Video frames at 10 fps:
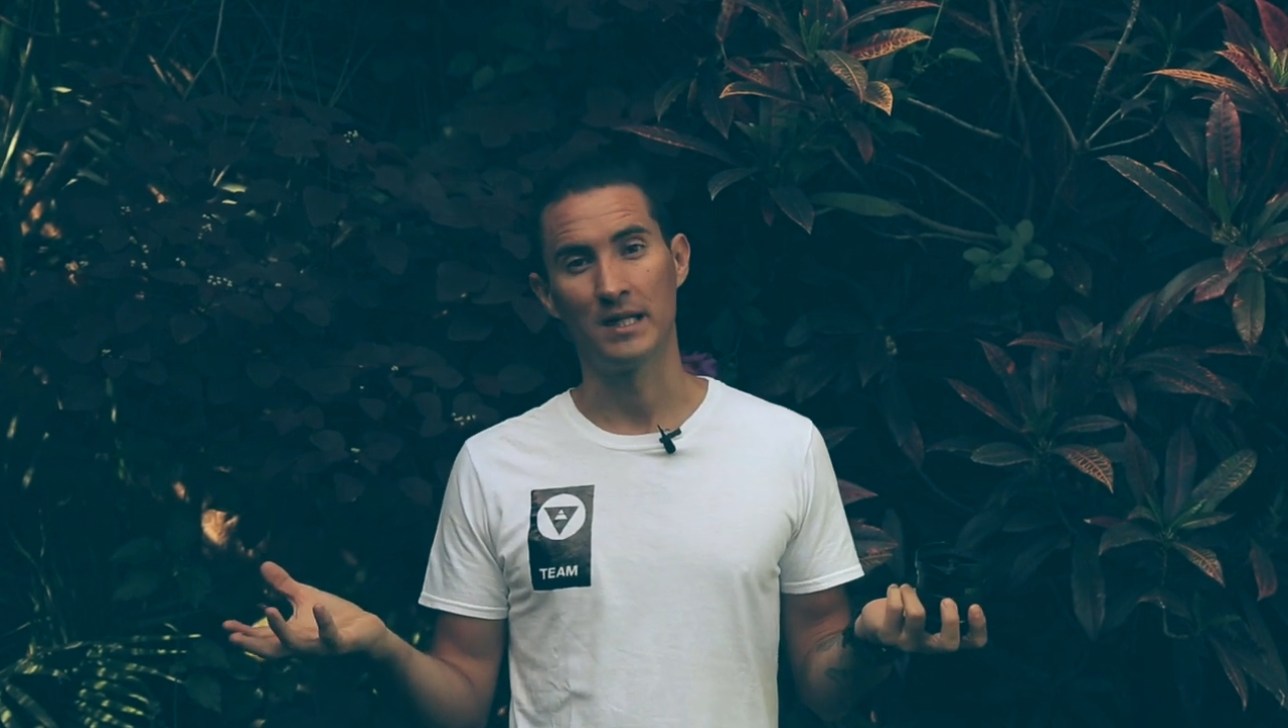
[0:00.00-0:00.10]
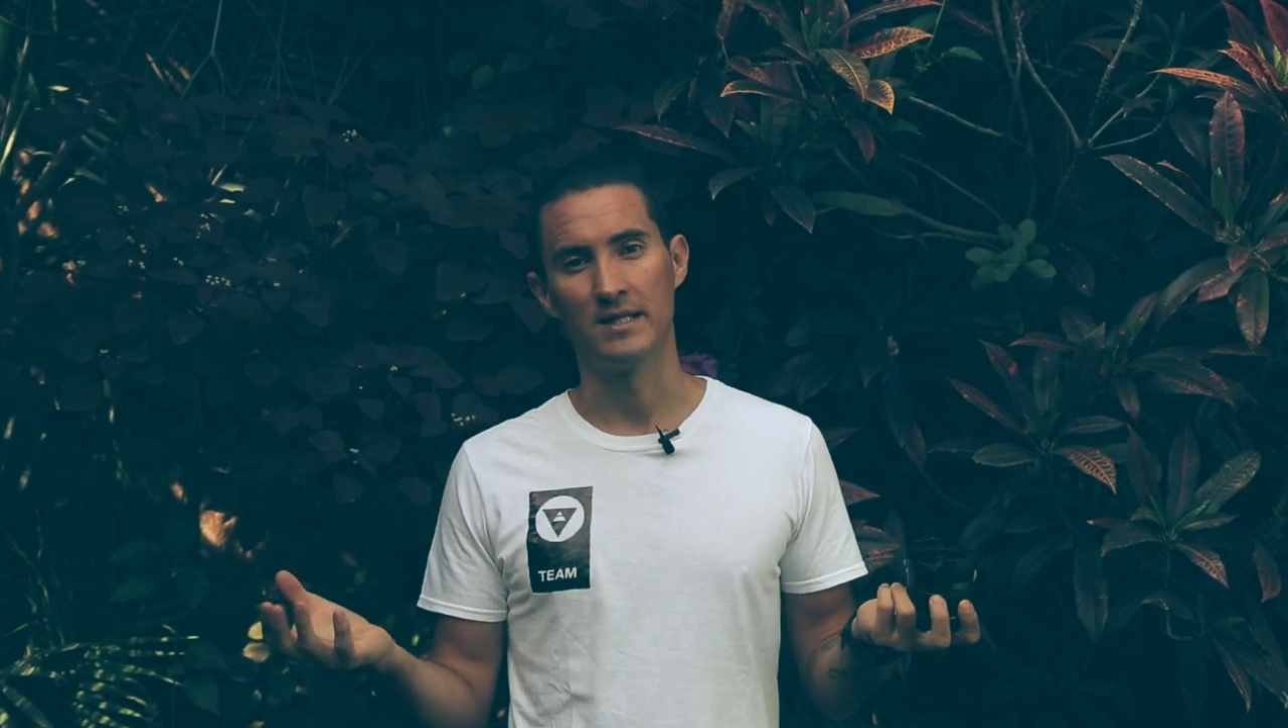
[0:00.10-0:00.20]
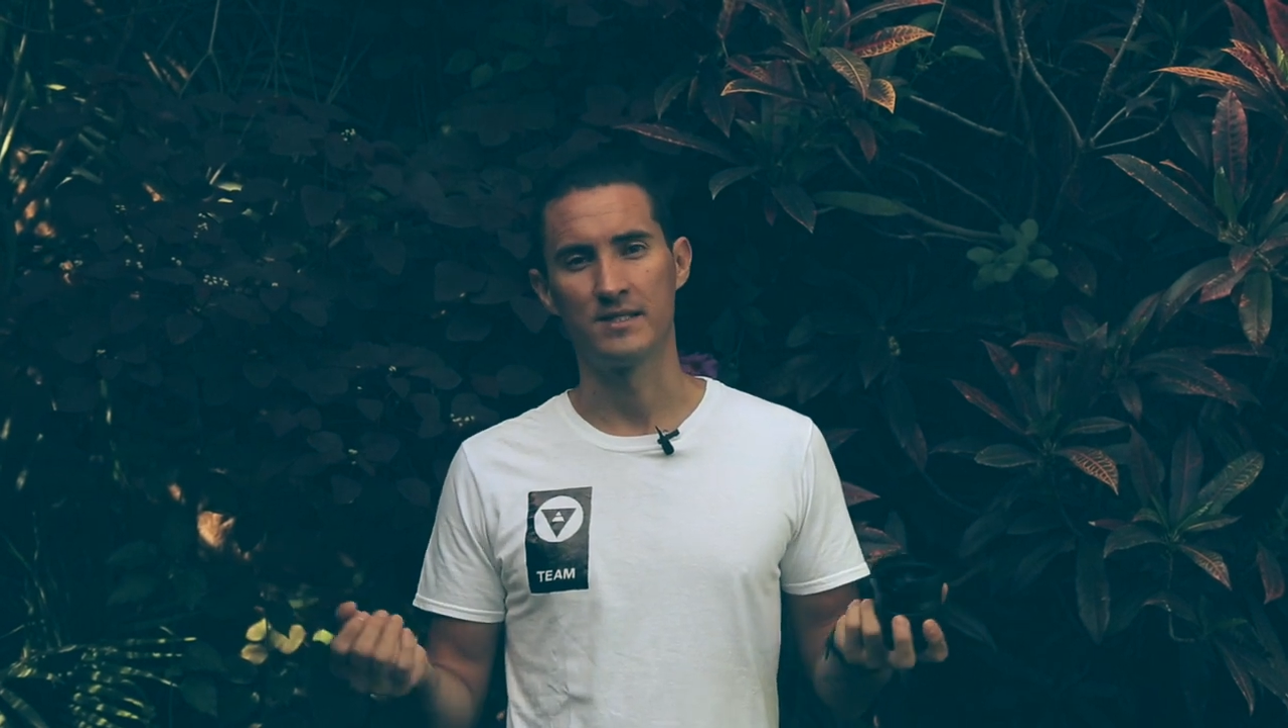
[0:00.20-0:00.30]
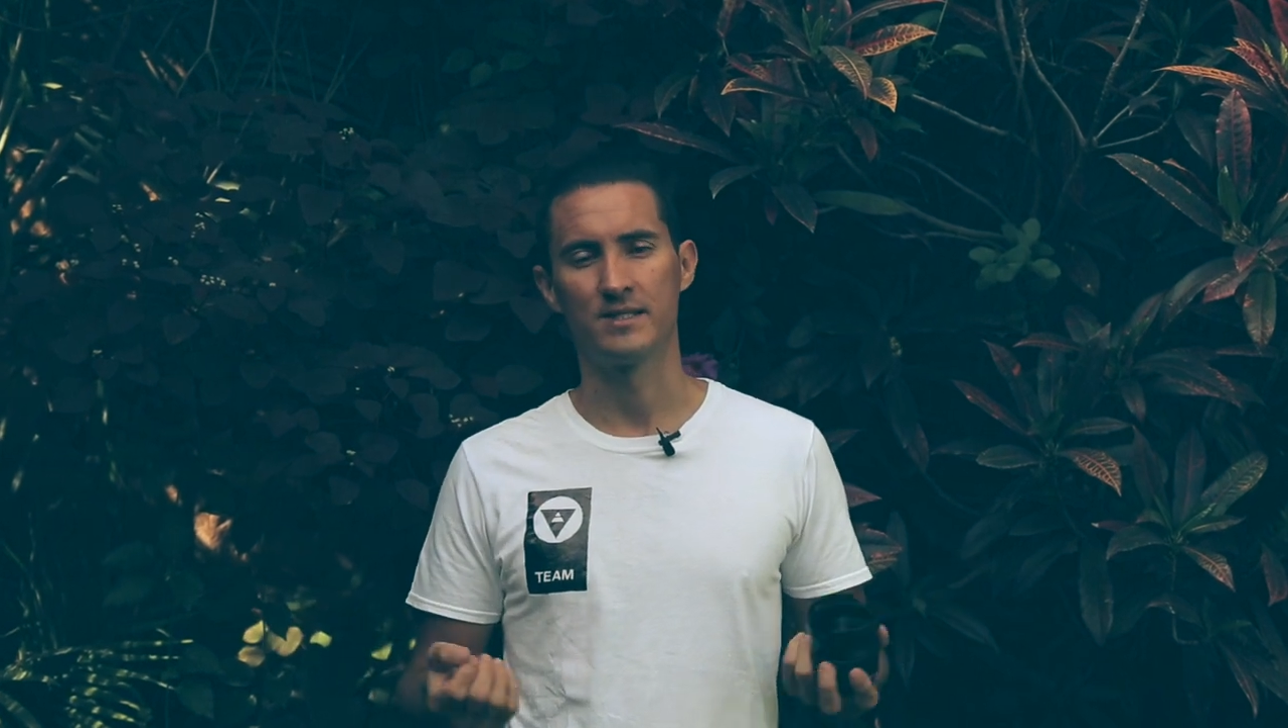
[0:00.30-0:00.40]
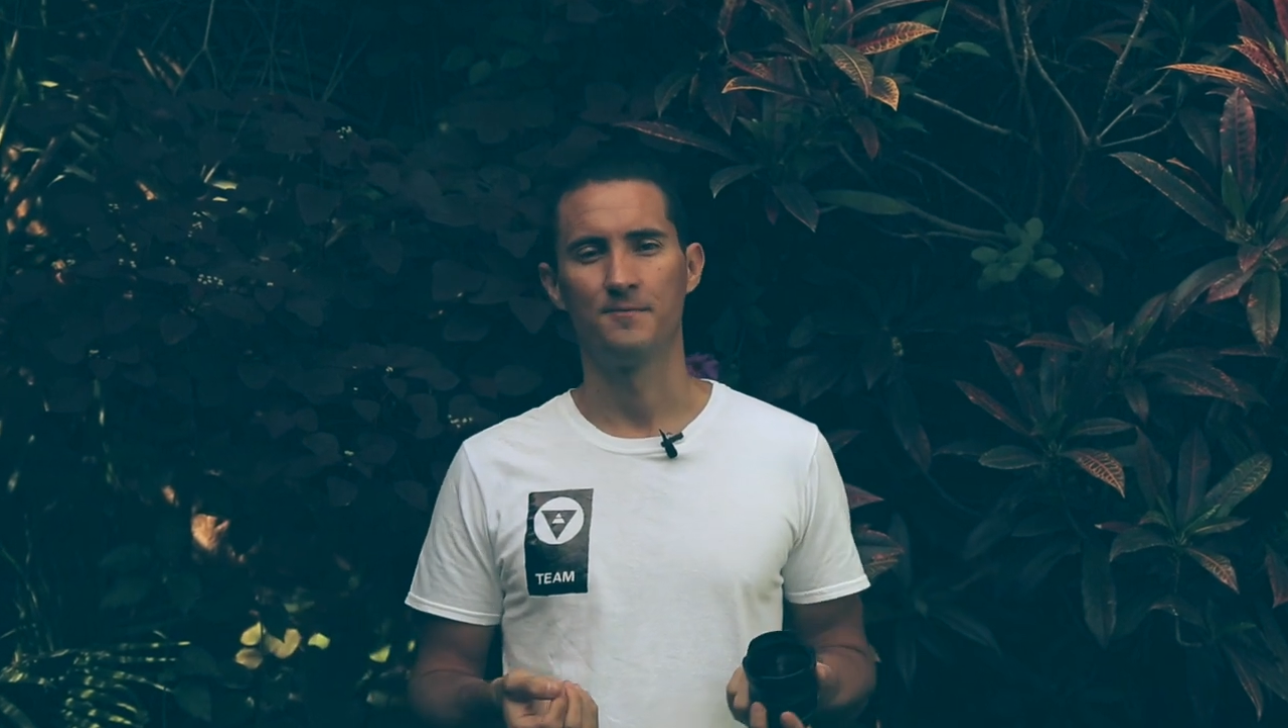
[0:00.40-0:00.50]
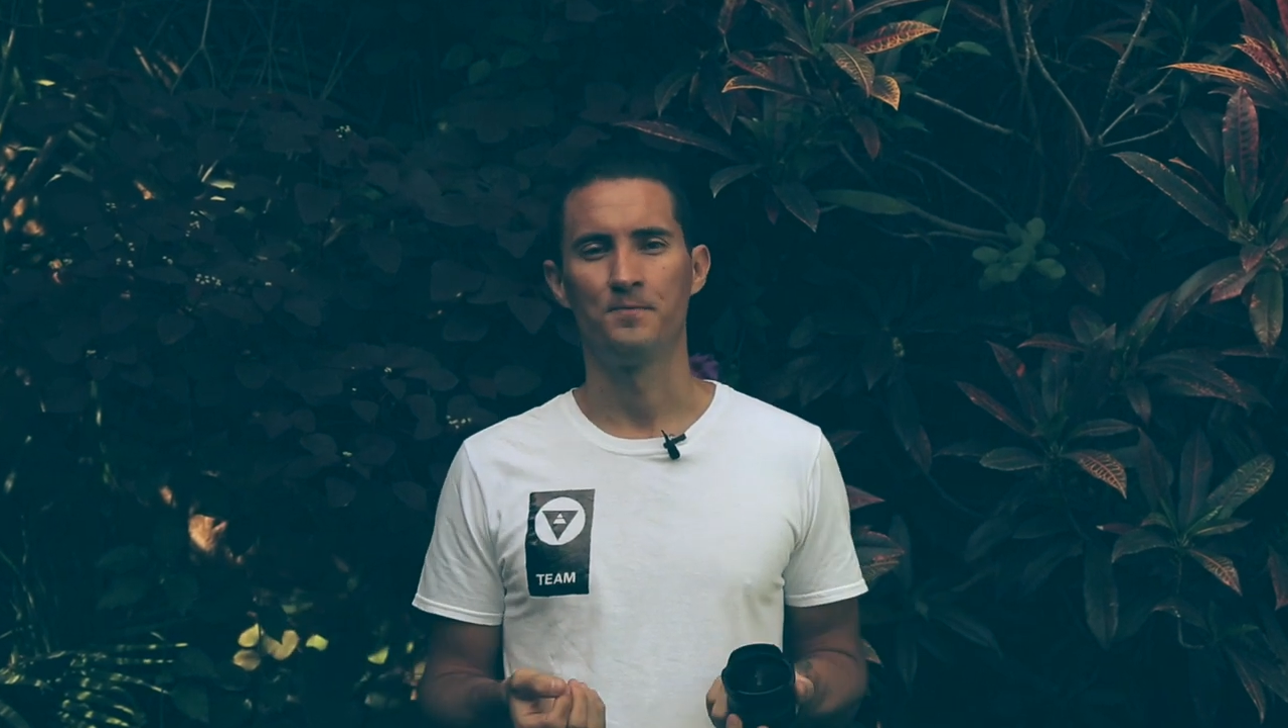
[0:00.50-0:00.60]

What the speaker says: lens.